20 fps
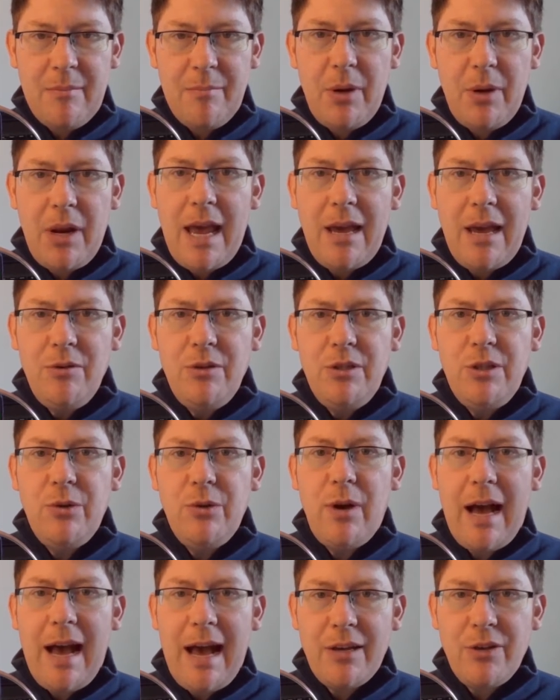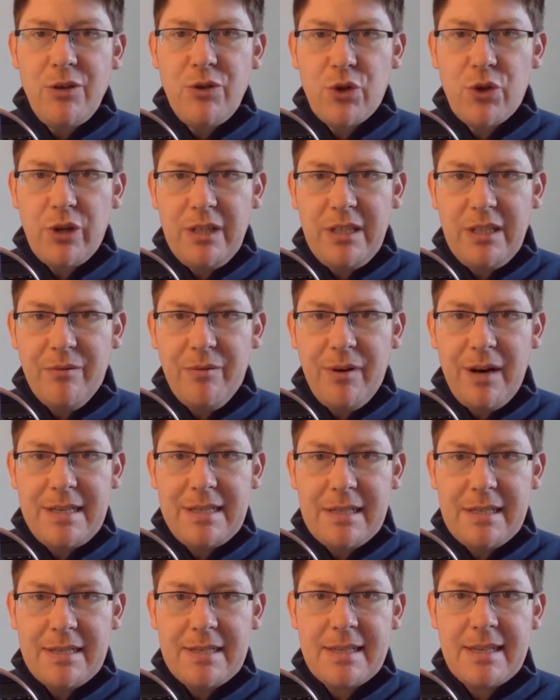But how do Android
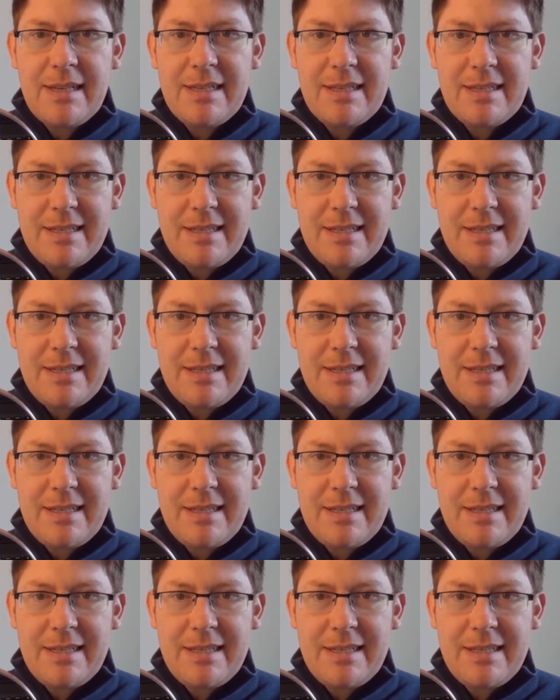devices